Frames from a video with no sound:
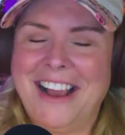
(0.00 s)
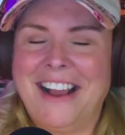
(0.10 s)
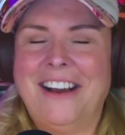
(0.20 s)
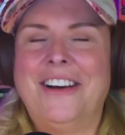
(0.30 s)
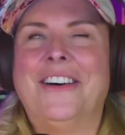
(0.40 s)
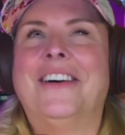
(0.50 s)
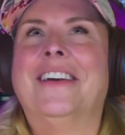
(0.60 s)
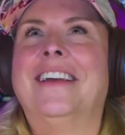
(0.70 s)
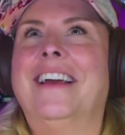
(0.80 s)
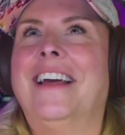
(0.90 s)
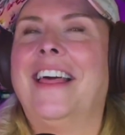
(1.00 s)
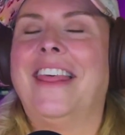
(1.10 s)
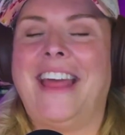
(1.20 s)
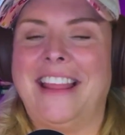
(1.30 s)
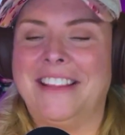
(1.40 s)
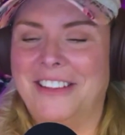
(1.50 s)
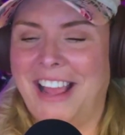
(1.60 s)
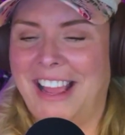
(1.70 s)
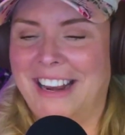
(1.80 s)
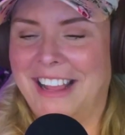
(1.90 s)
Oh, that little
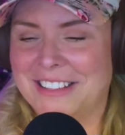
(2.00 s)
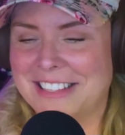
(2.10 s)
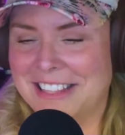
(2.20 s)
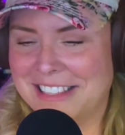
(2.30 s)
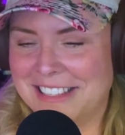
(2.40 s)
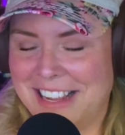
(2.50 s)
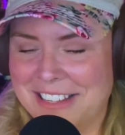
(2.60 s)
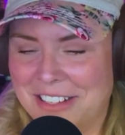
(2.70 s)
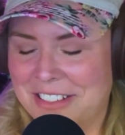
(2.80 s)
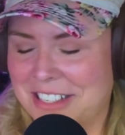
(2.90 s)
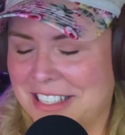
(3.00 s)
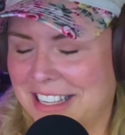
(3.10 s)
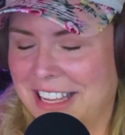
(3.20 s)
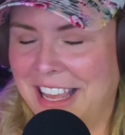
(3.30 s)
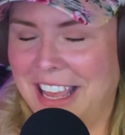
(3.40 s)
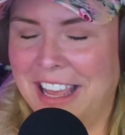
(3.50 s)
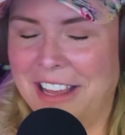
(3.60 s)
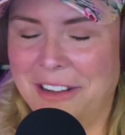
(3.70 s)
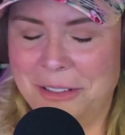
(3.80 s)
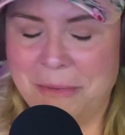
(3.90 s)
handheld synthesizer just
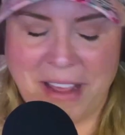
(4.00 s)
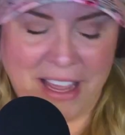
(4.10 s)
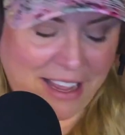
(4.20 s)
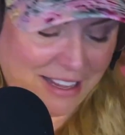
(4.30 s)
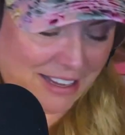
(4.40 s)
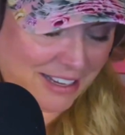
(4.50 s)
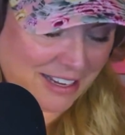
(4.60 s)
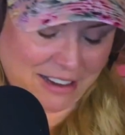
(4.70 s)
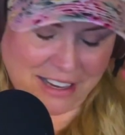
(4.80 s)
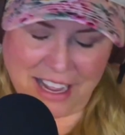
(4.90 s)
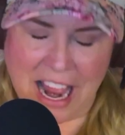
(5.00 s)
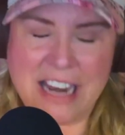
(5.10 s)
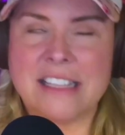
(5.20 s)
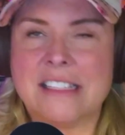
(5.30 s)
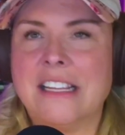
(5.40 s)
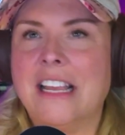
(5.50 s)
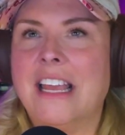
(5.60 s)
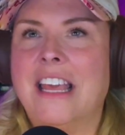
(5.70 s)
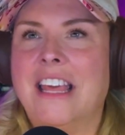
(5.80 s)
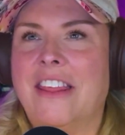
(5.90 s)
killed me. And just
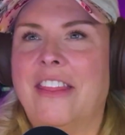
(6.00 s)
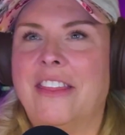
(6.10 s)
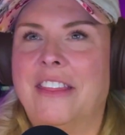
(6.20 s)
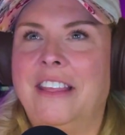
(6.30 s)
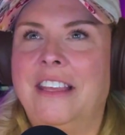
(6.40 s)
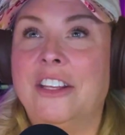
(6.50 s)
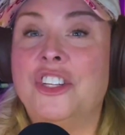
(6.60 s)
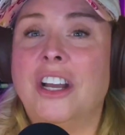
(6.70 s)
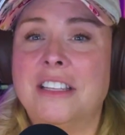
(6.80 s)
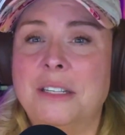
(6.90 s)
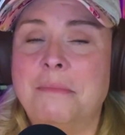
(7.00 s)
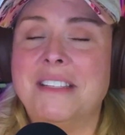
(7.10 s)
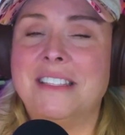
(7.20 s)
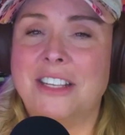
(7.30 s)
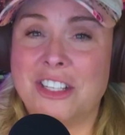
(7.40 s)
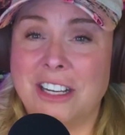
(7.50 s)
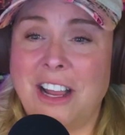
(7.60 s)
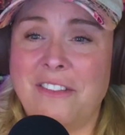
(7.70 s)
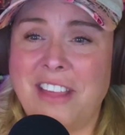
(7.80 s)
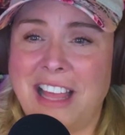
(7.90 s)
the juxtaposition
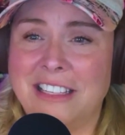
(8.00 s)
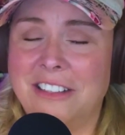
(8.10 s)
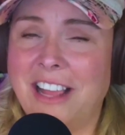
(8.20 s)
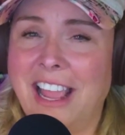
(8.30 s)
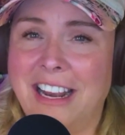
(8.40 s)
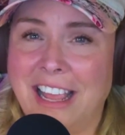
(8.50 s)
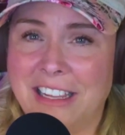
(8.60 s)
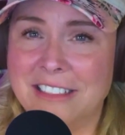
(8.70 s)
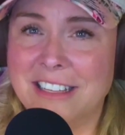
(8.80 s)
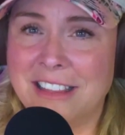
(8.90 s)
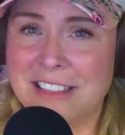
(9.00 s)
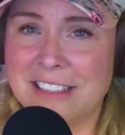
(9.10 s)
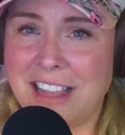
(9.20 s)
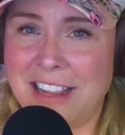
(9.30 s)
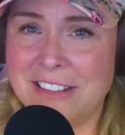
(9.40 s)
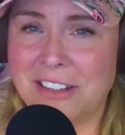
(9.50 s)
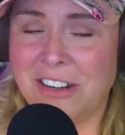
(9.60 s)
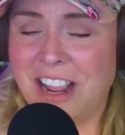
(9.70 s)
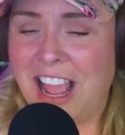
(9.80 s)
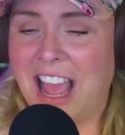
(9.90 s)
of that little handheld
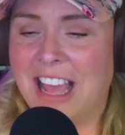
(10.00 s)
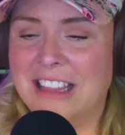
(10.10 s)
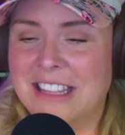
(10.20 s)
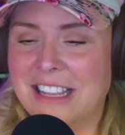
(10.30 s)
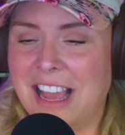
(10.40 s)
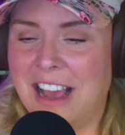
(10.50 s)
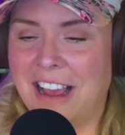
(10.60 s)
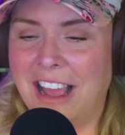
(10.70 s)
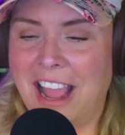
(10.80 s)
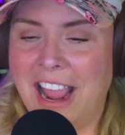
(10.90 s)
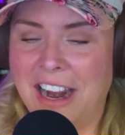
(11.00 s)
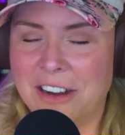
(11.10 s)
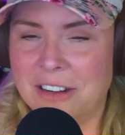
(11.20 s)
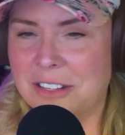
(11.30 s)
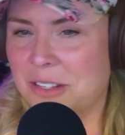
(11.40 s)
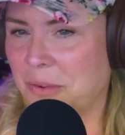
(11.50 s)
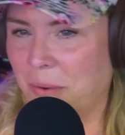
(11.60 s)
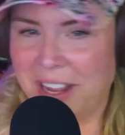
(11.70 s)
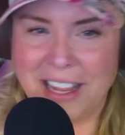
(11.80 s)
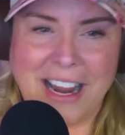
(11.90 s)
synthesizer and the hair
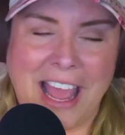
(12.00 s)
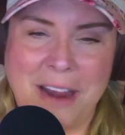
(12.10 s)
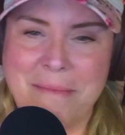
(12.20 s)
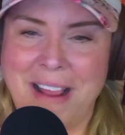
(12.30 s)
swinging, head